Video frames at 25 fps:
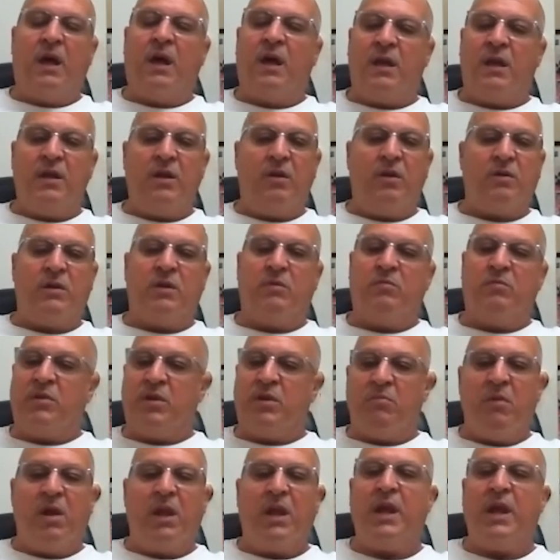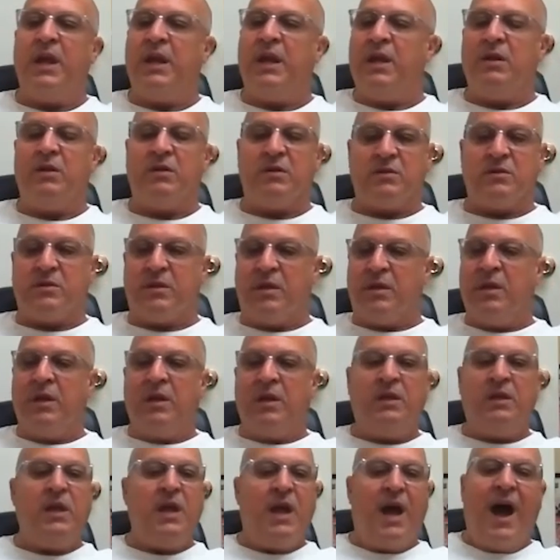You know, the millennials,
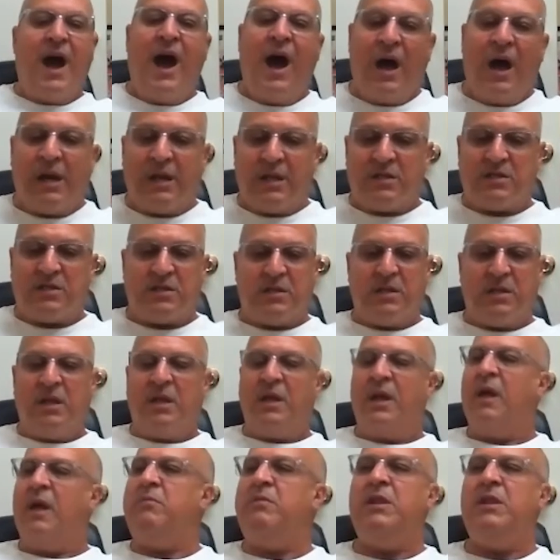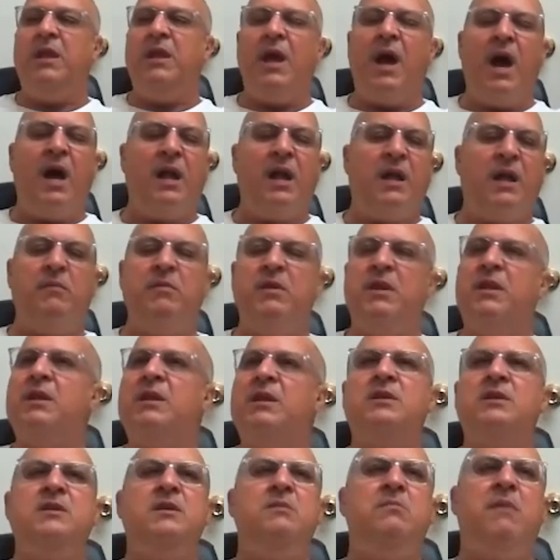the artists. I mean,
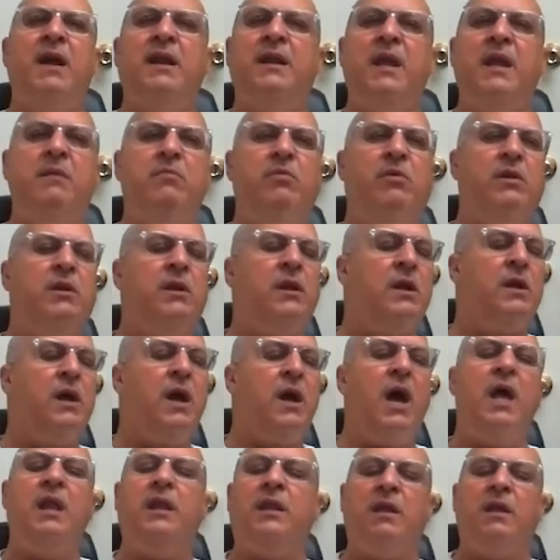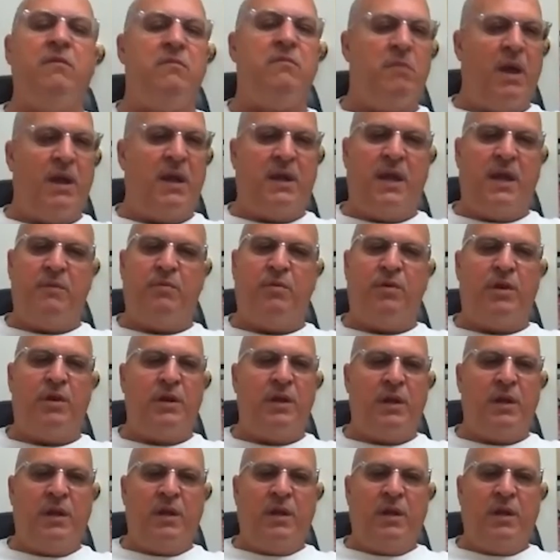see my neighborhood. I love my neighborhood.